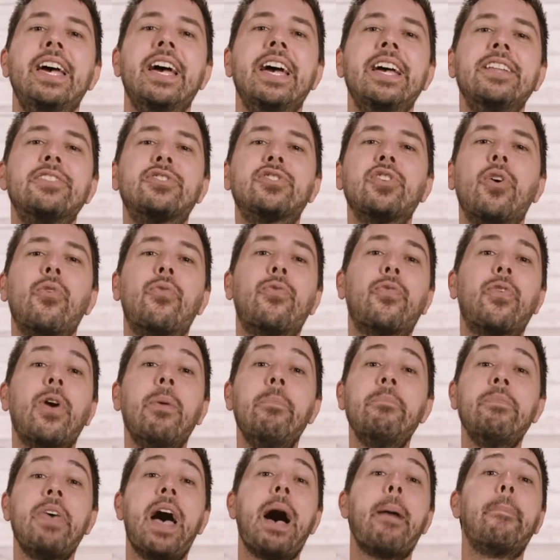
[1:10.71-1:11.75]
And so
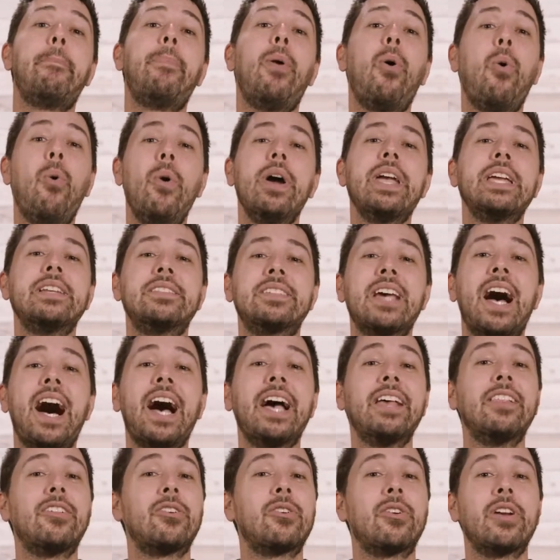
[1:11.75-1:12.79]
from that point,
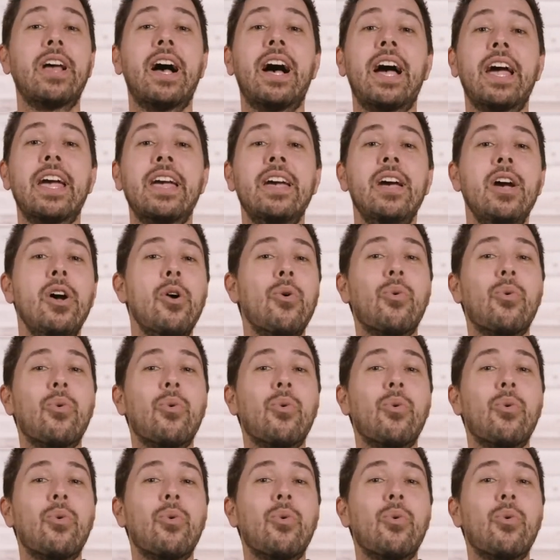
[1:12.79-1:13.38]
Tyler and I